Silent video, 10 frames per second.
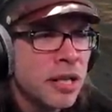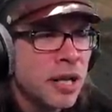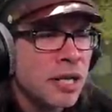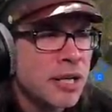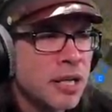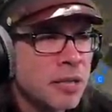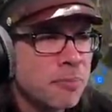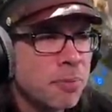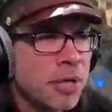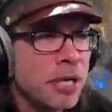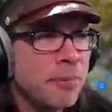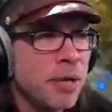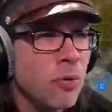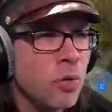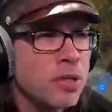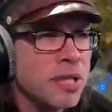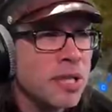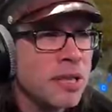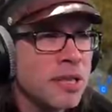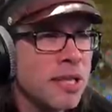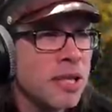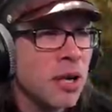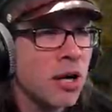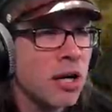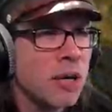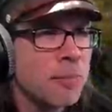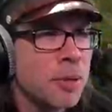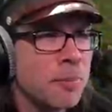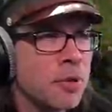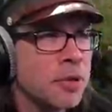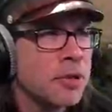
and they complain about what they think are people